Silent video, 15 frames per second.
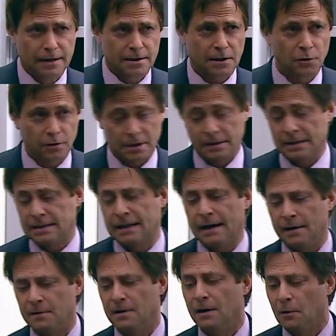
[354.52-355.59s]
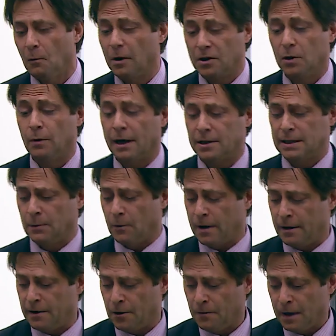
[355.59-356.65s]
so you can decide what you actually want
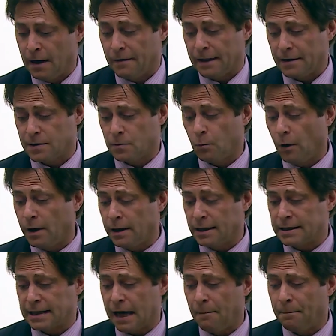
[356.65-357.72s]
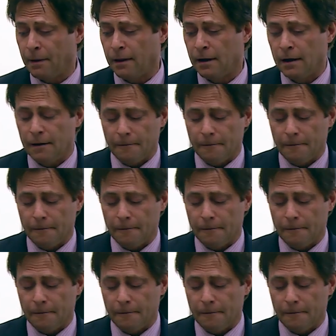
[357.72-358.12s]
to do. That's one example